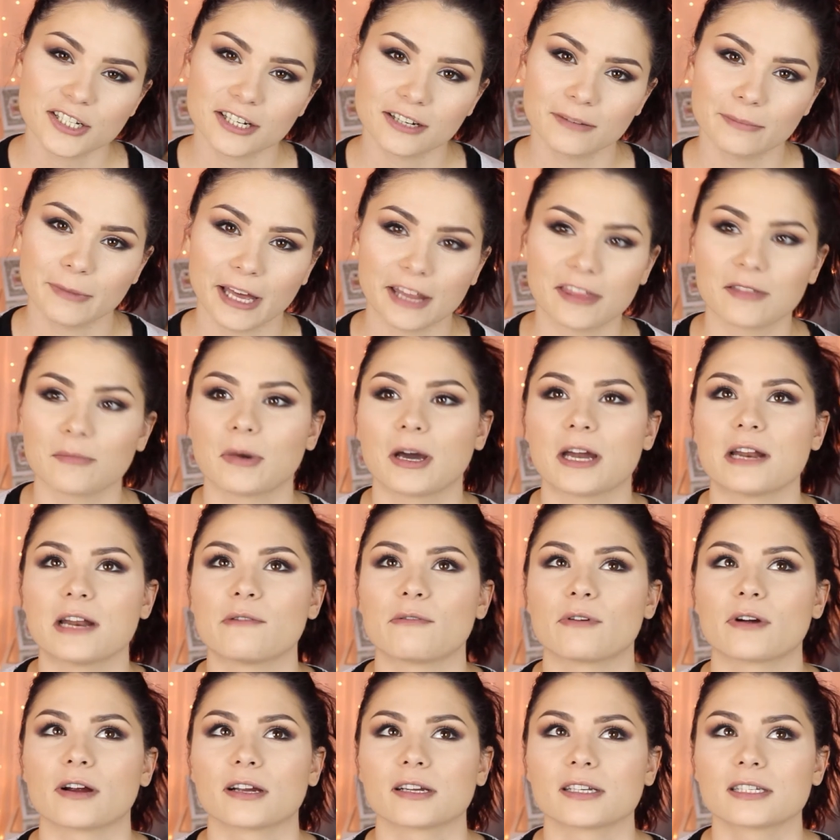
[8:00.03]
year at Bath and Body
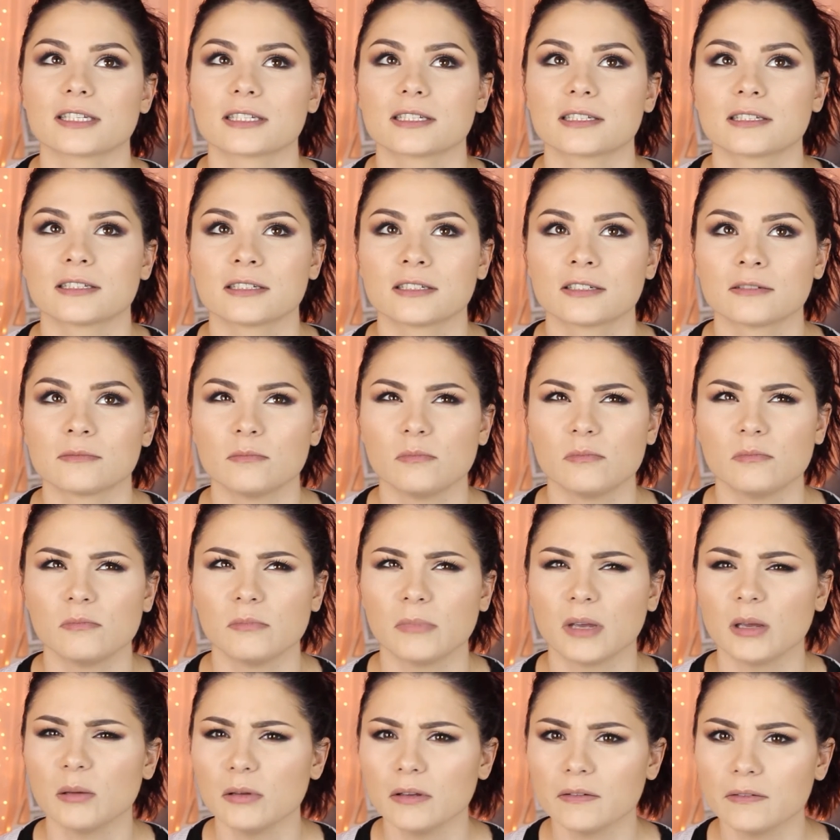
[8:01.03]
Works.
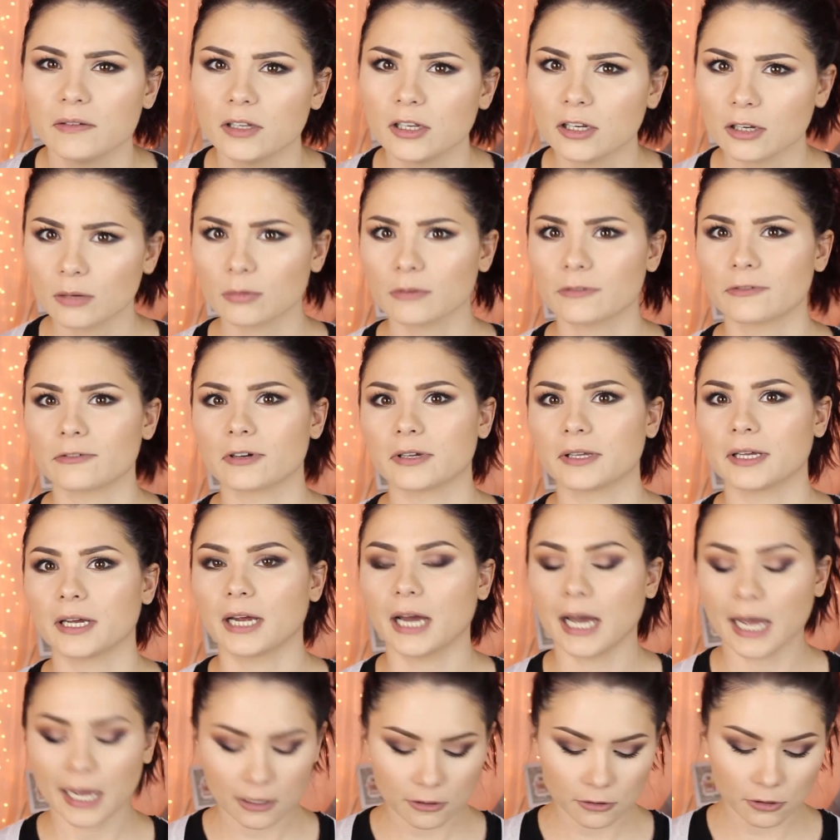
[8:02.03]
Maybe even the year before
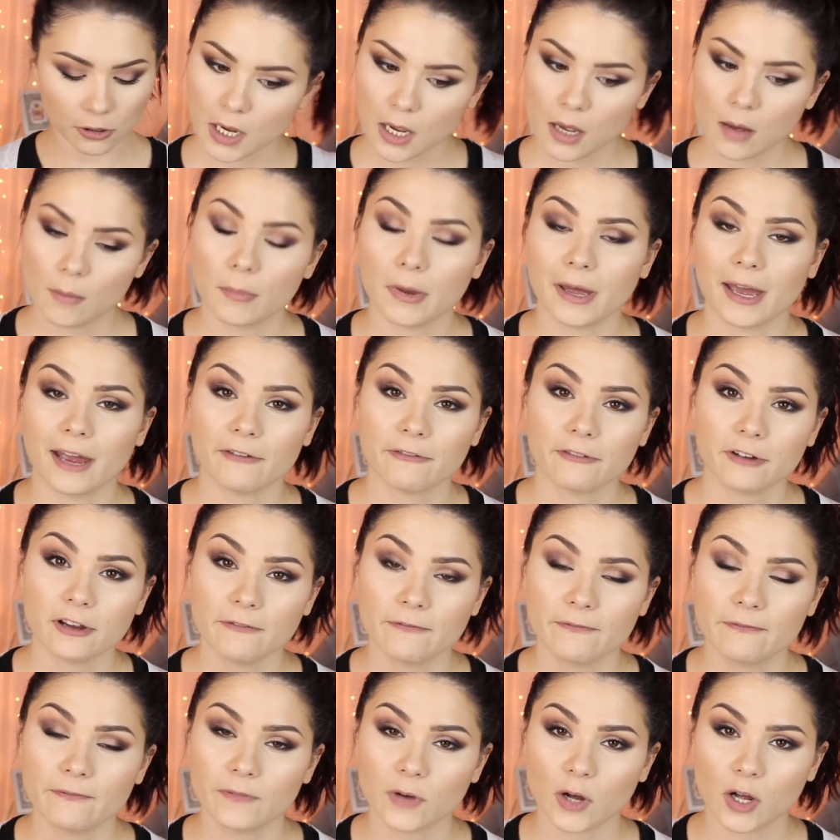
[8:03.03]
that, I don't know. But every
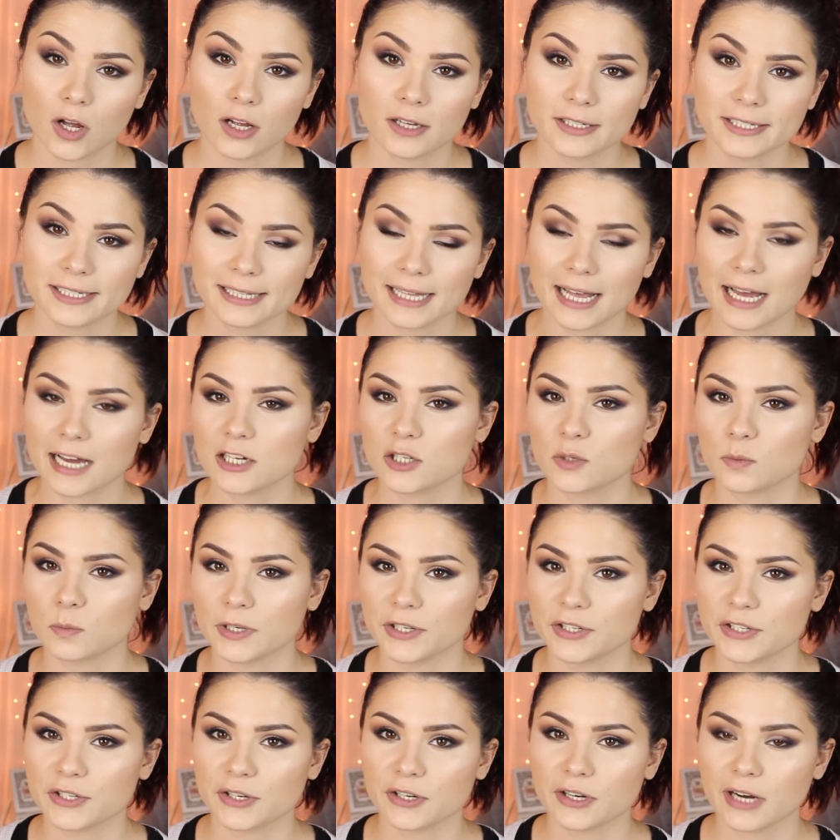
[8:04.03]

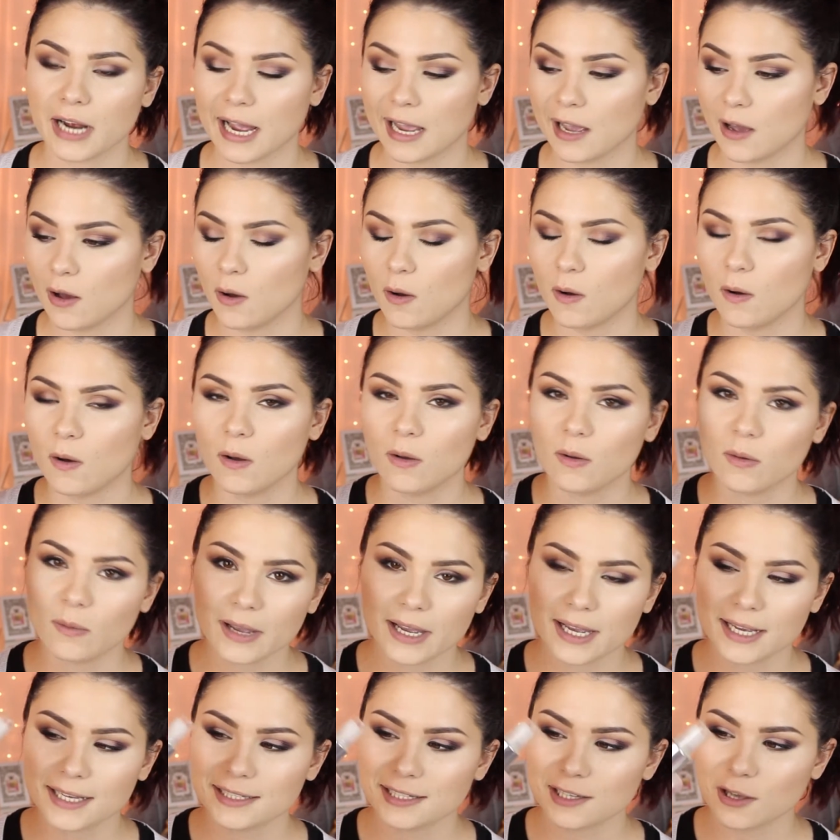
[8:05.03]
fall/winter, I
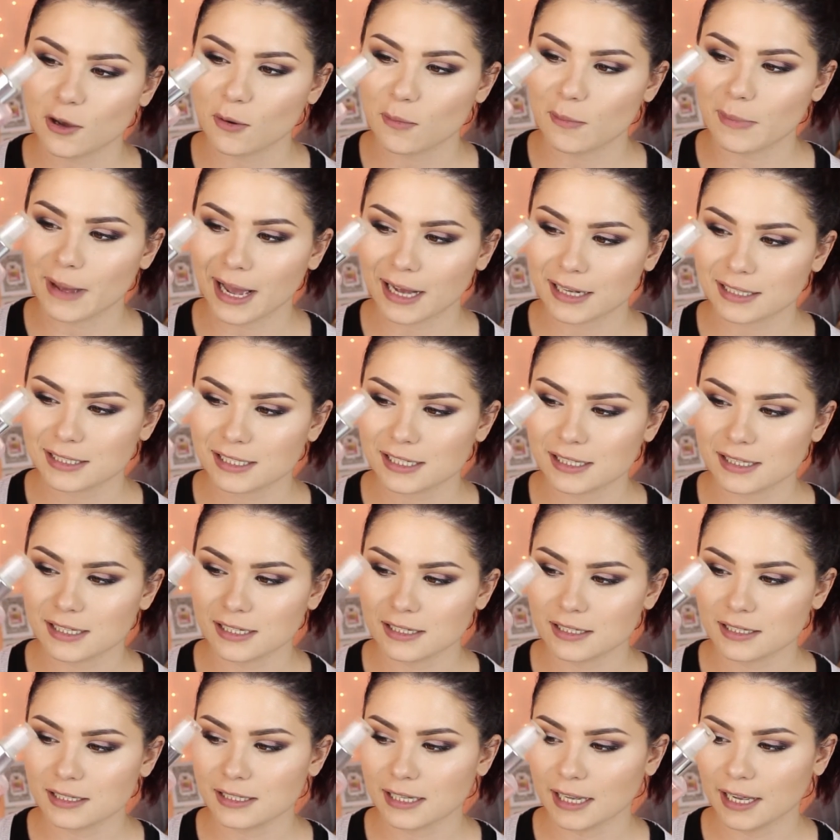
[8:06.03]
always go back to
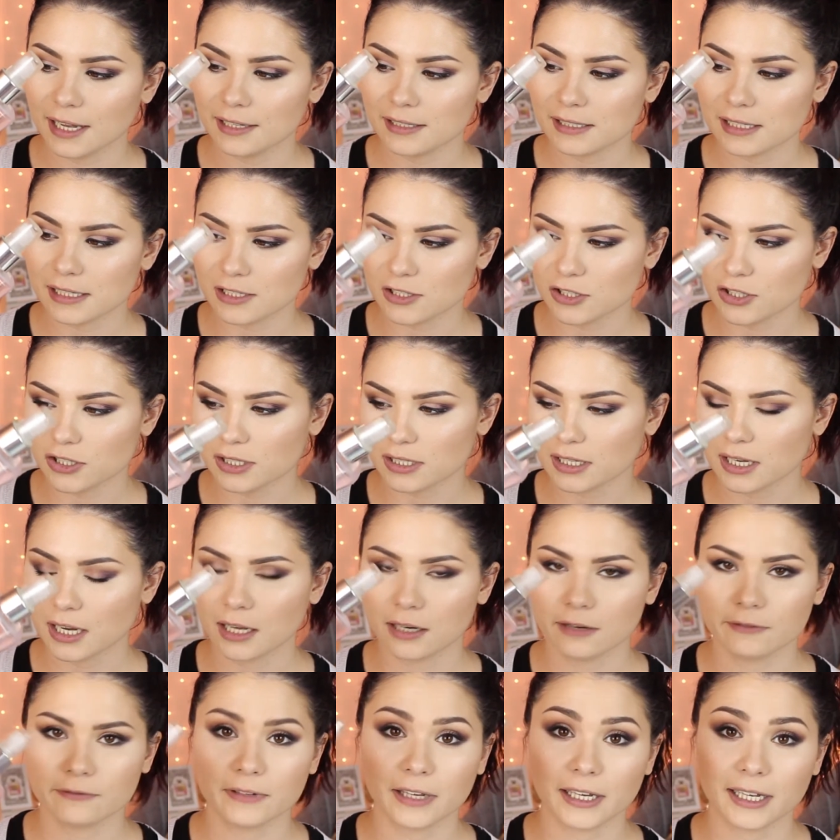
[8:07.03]
this scent as just
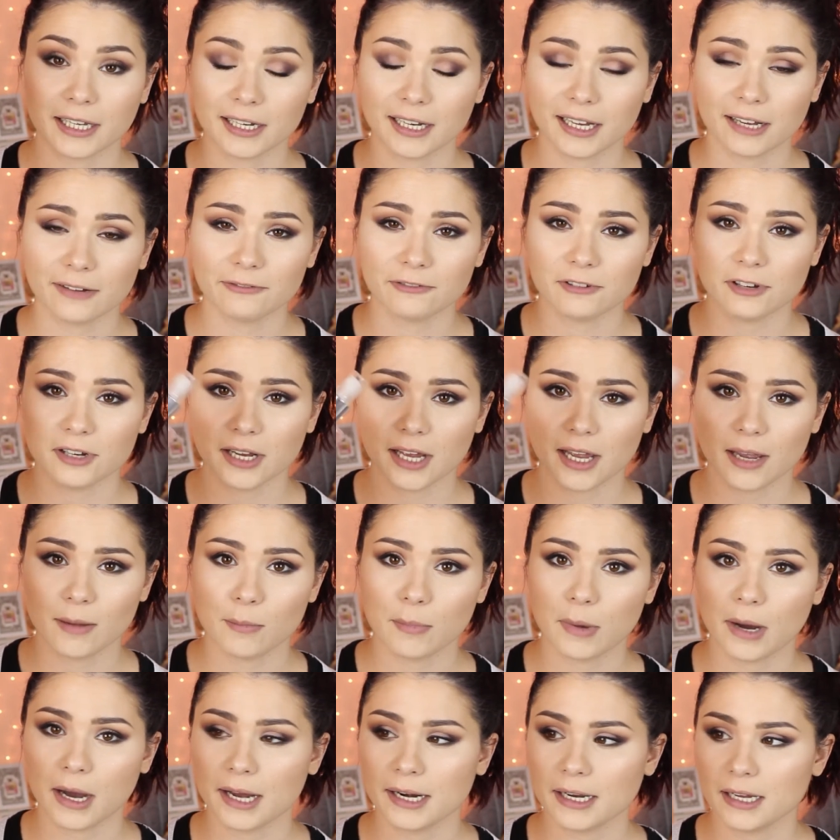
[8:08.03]
kind of like an everyday
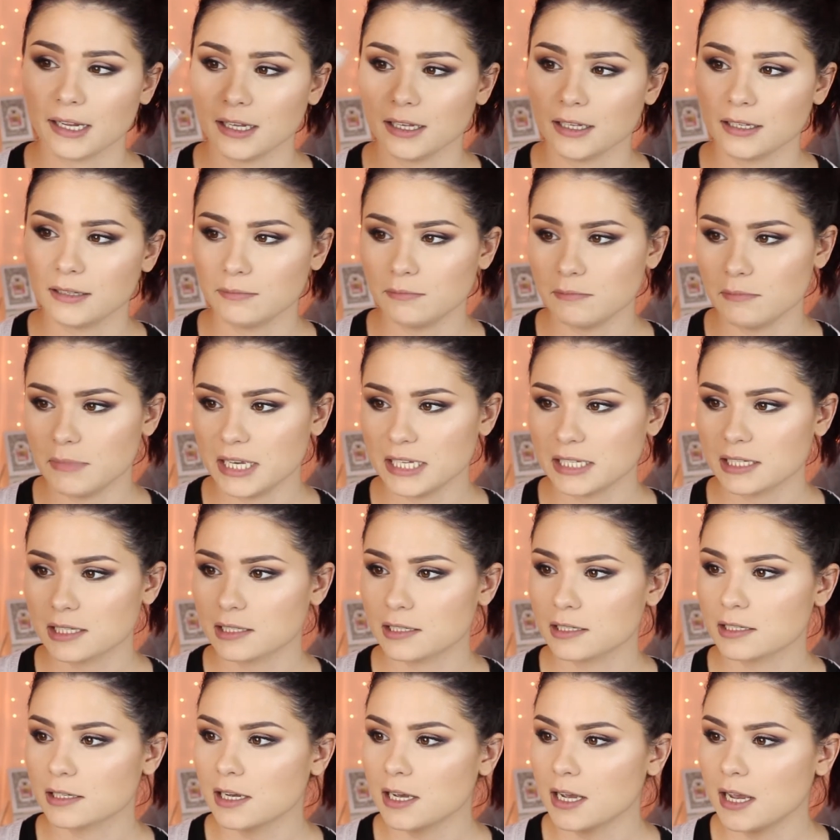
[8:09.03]
body
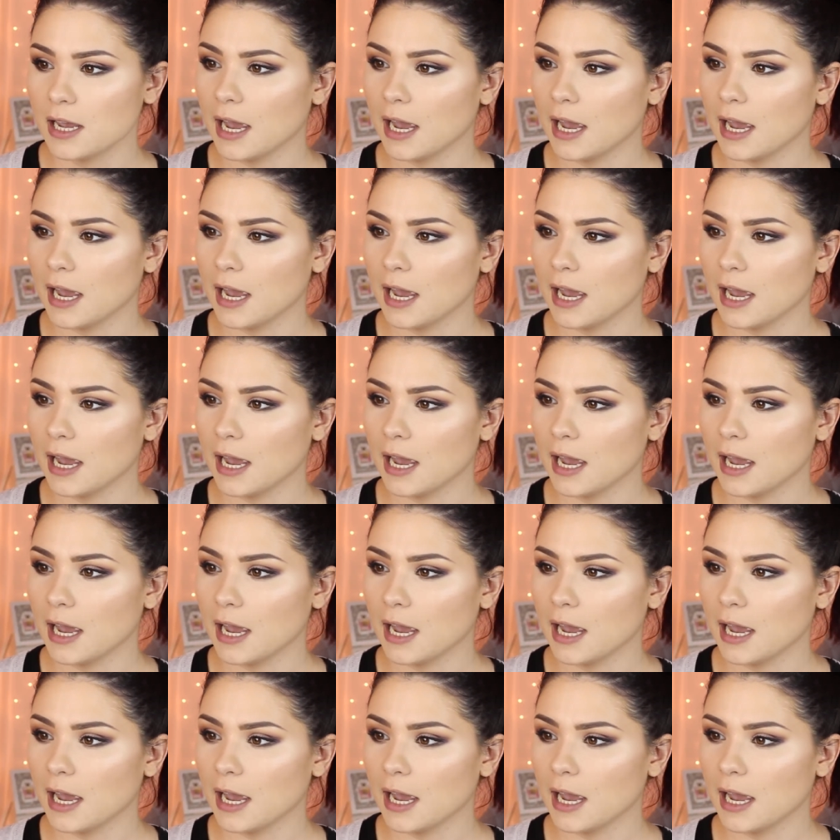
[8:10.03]
mist.